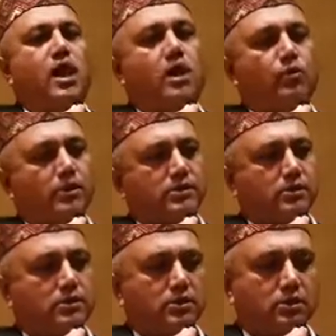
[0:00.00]
I was
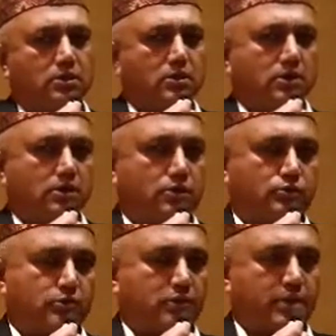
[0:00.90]
a
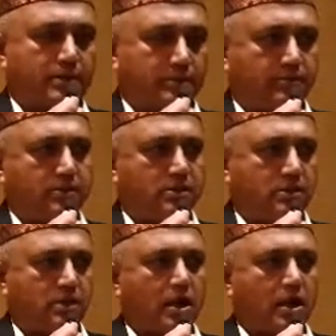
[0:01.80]
student activist,